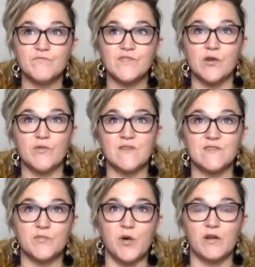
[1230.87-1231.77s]
So
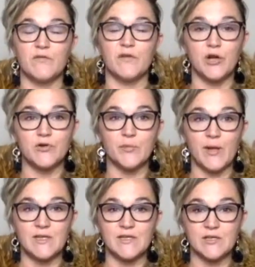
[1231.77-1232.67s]
this is a part of our
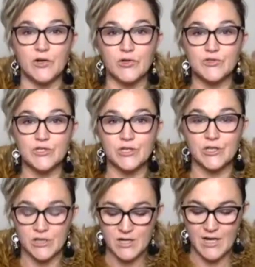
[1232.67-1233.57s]
codependent
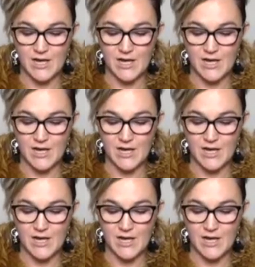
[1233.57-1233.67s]
culture,